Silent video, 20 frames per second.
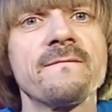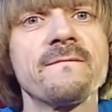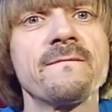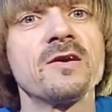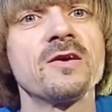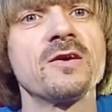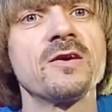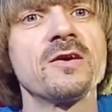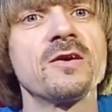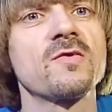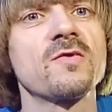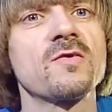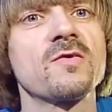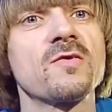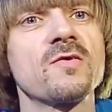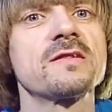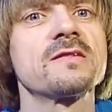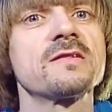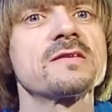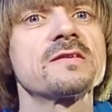All right.
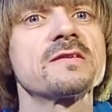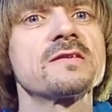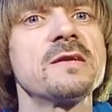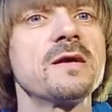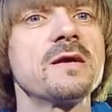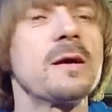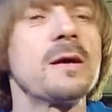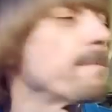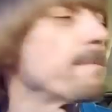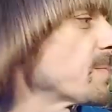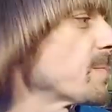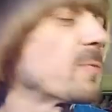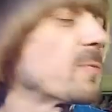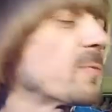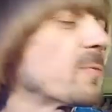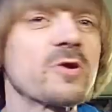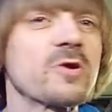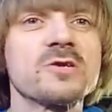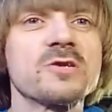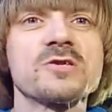Listen up. We're
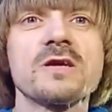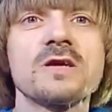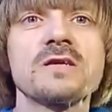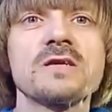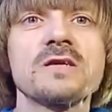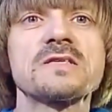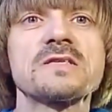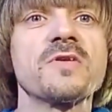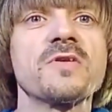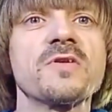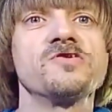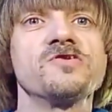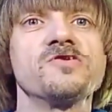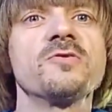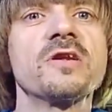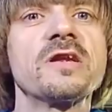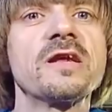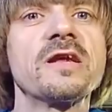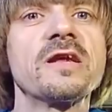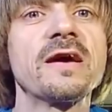going to try something new
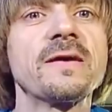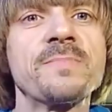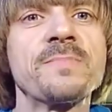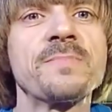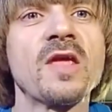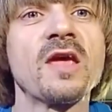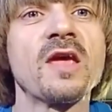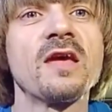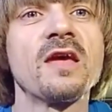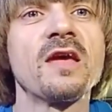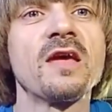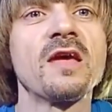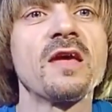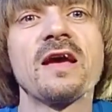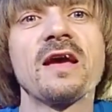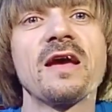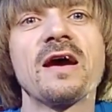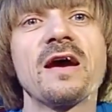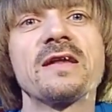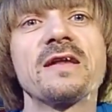today. I
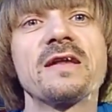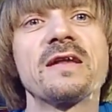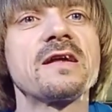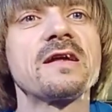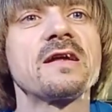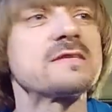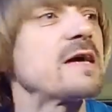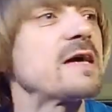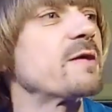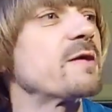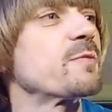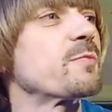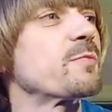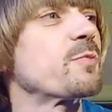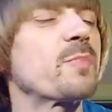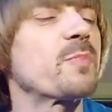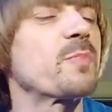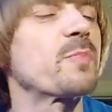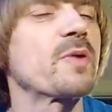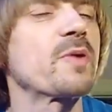didn't get a lot of time to
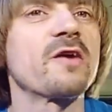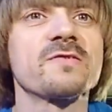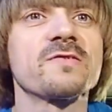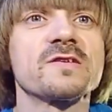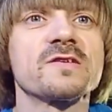prepare for this.